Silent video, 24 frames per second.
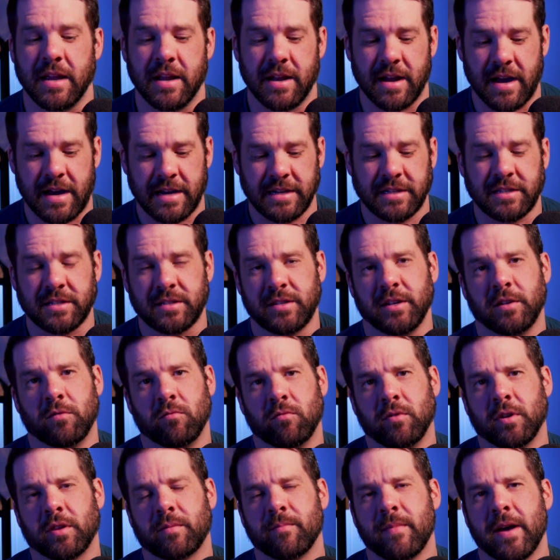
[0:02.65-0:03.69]
And I sit
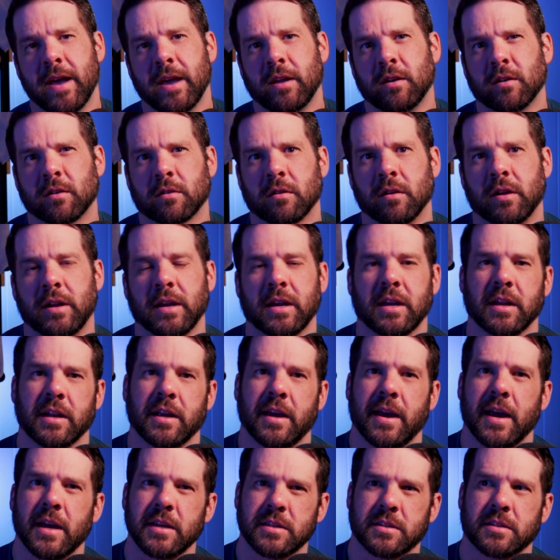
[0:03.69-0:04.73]
with my inner critic and
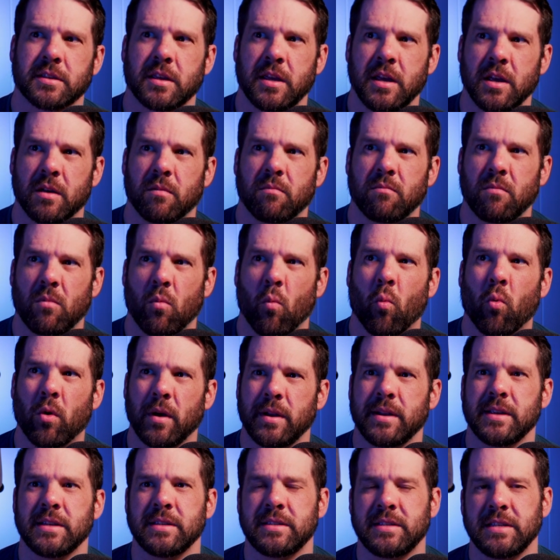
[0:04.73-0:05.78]
I ask him,
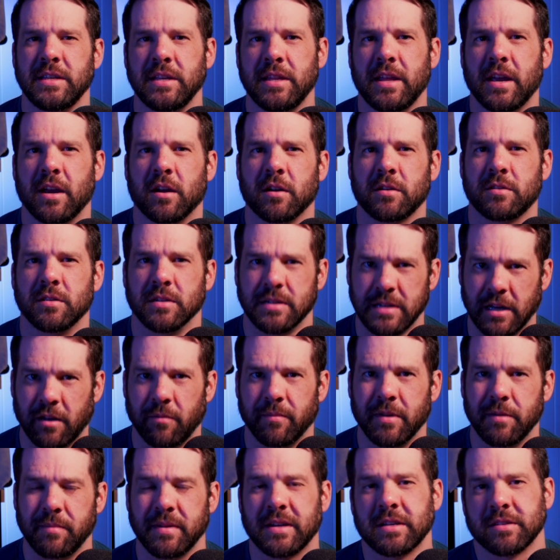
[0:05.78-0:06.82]
what is he there to tell
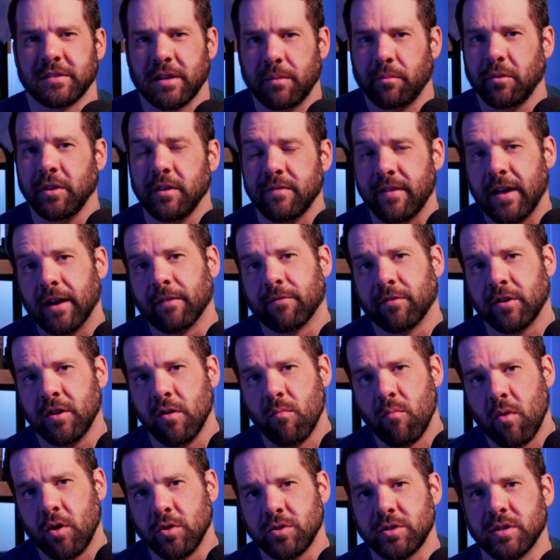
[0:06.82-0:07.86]
me? Because I believe every
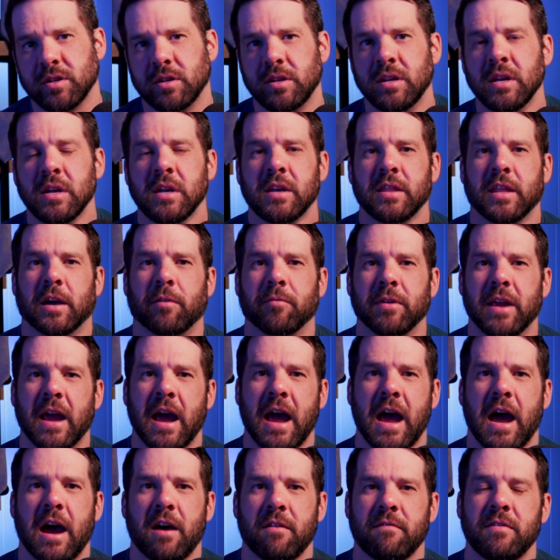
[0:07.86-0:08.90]
emotion that we
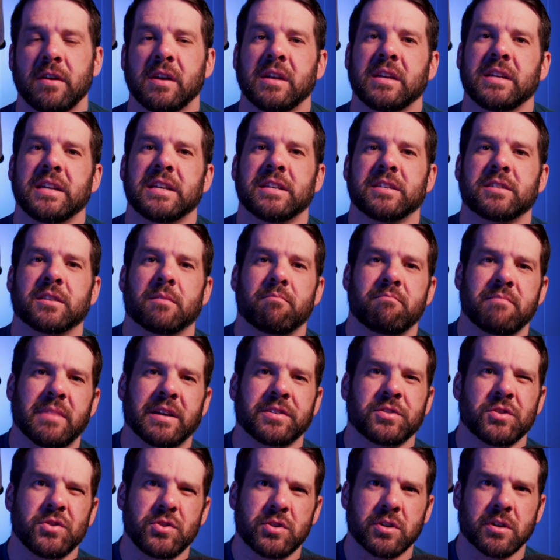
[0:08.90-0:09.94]
have is a
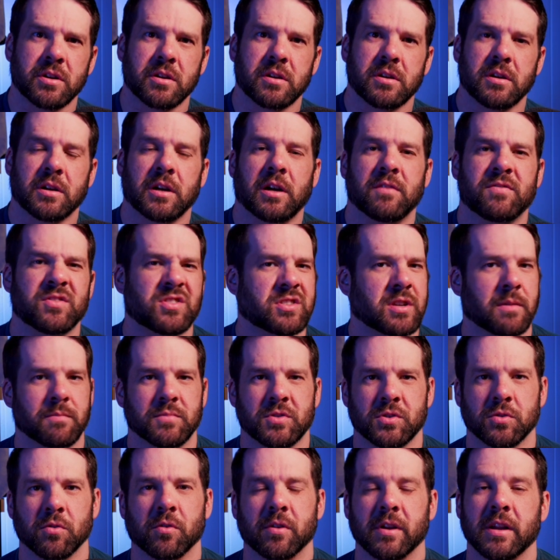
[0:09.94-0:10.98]
messenger of
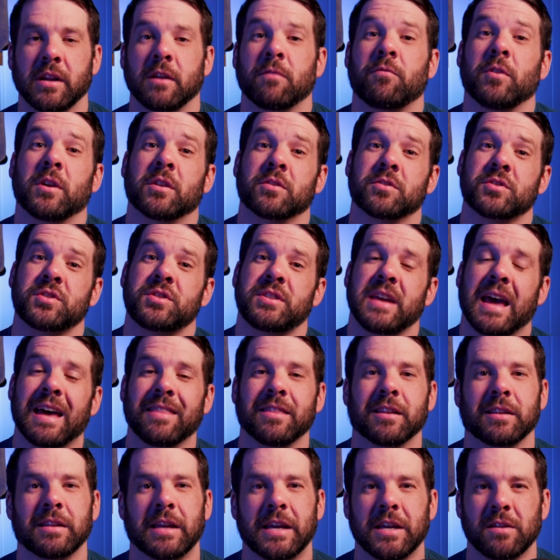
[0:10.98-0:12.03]
some sort. And if we
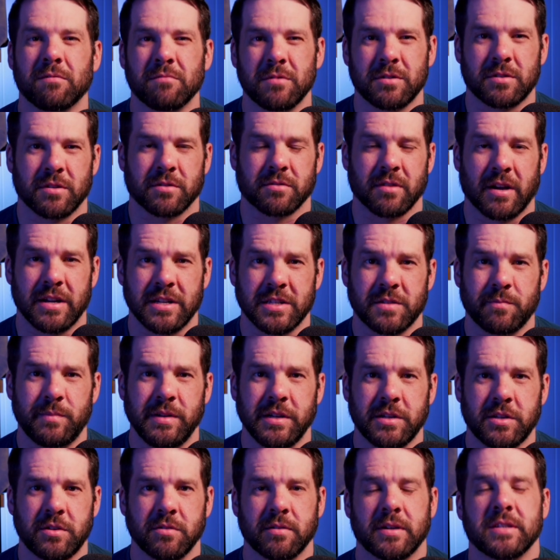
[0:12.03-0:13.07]
understand the language they're trying to
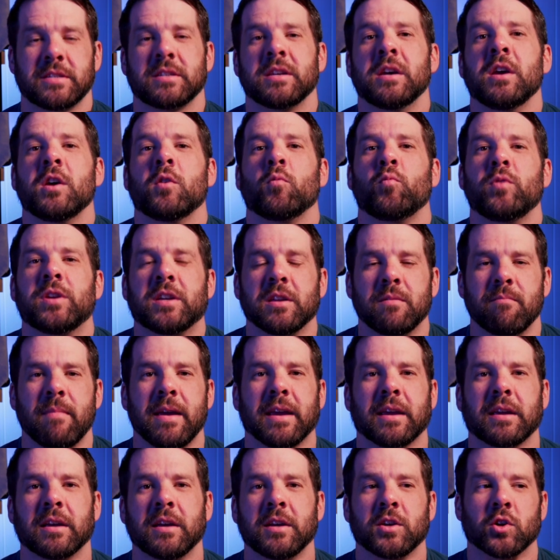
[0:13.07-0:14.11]
speak to us, we can
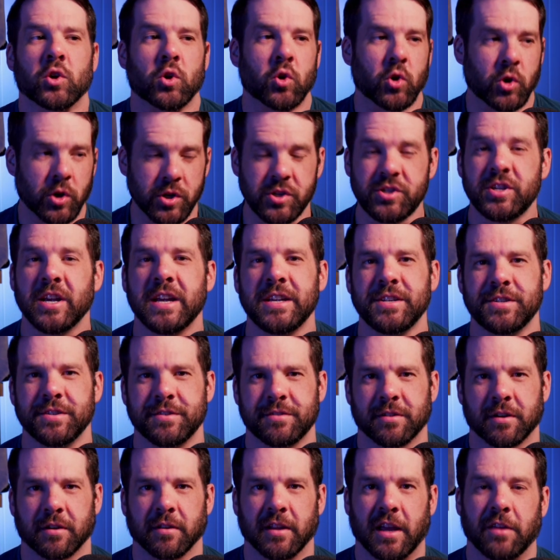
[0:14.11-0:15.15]
make good
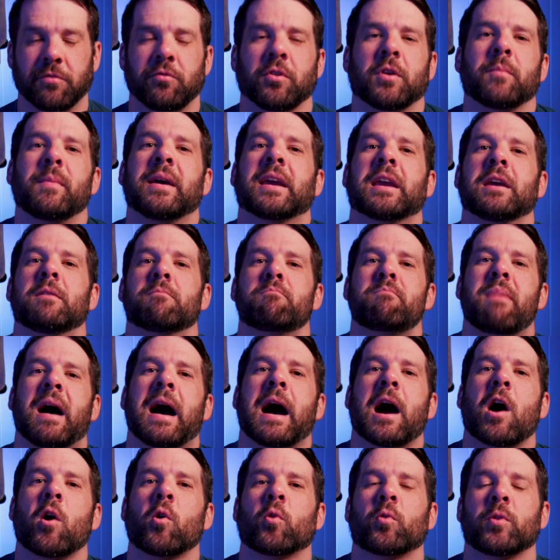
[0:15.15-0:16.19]
changes in our lives. We can make
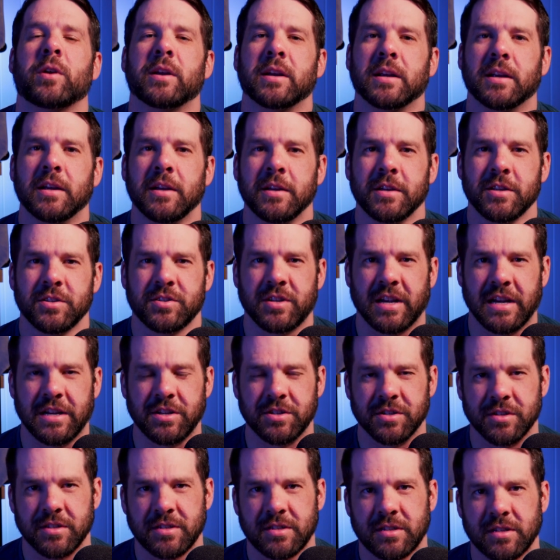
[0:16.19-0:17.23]
empowering
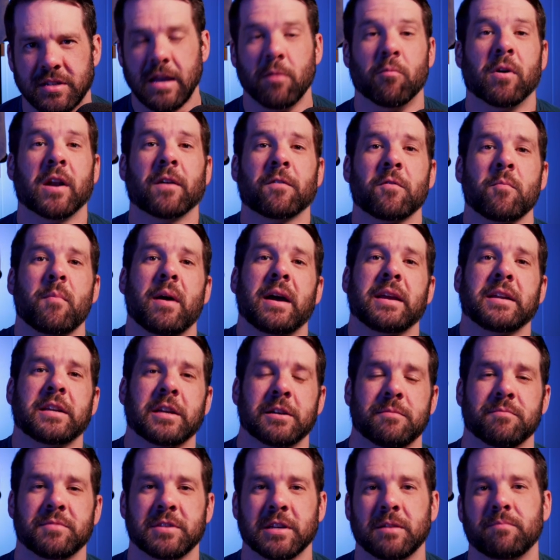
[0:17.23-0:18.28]
changes. And whenever mine
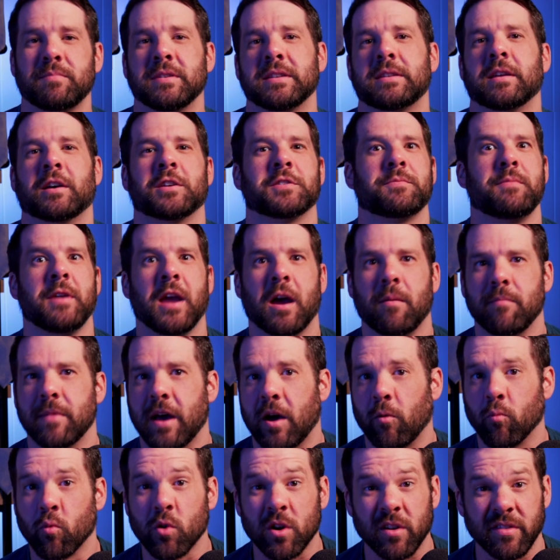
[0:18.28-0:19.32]
comes up, it tells me I'm
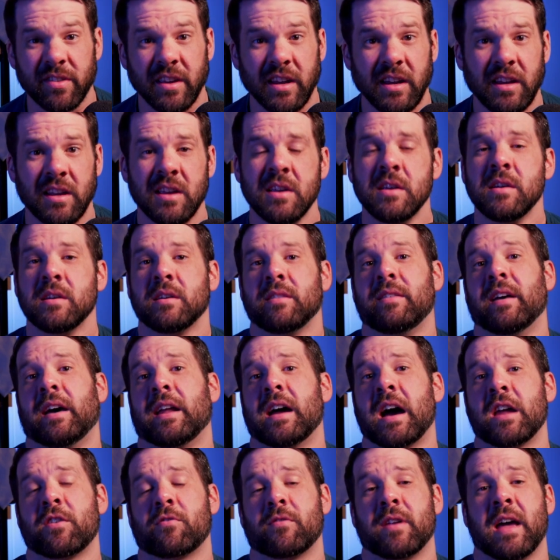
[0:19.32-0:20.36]
not worthy,
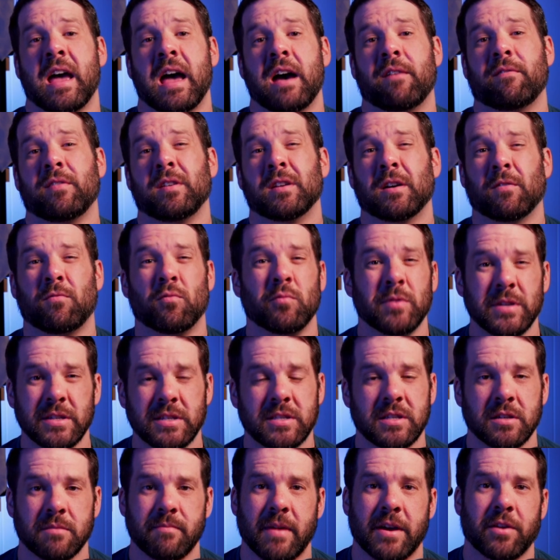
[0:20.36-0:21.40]
that I don't have enough
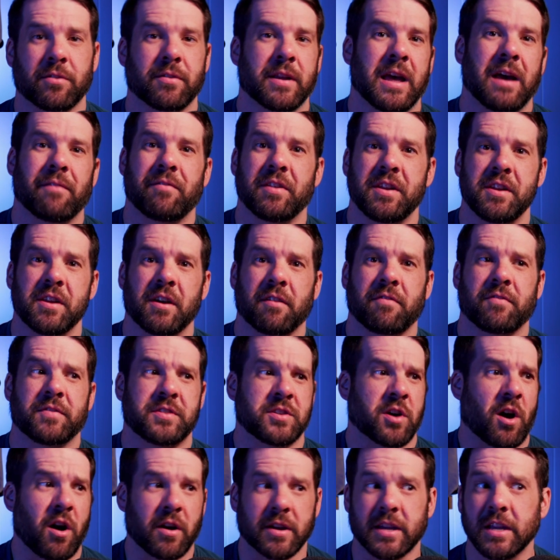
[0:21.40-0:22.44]
wisdom, I don't have enough
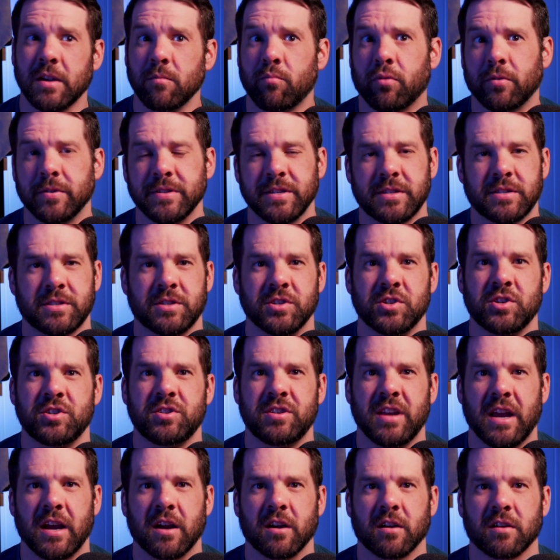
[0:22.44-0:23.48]
talking points to
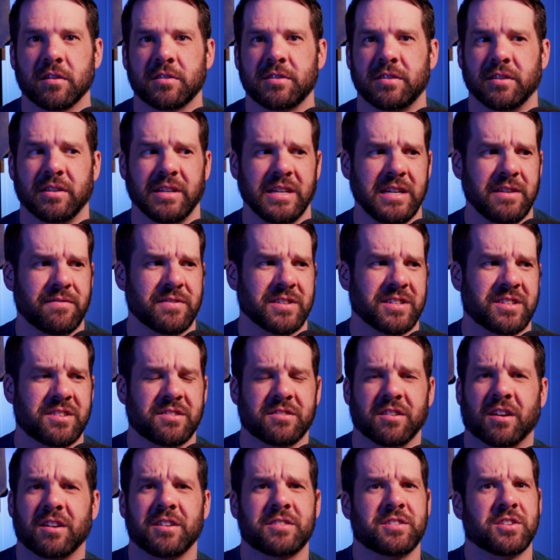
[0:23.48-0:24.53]
share to even
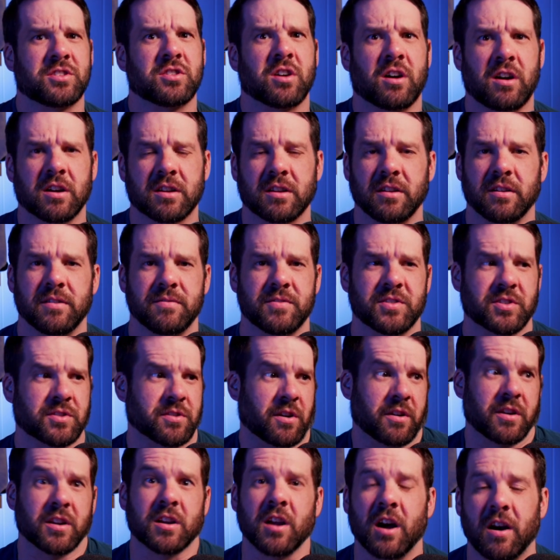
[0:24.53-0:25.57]
start to talk and
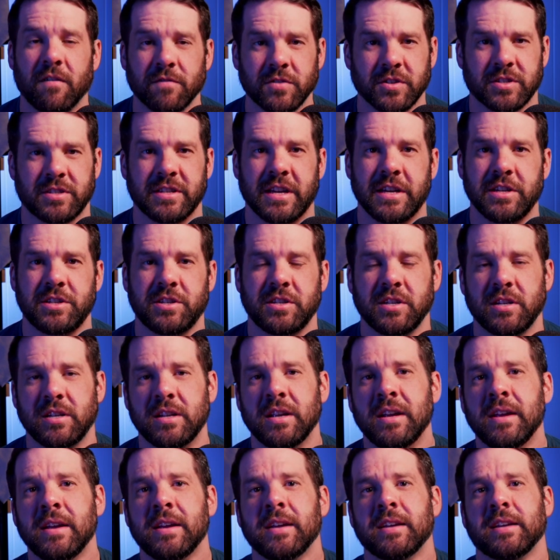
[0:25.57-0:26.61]
start a conversation.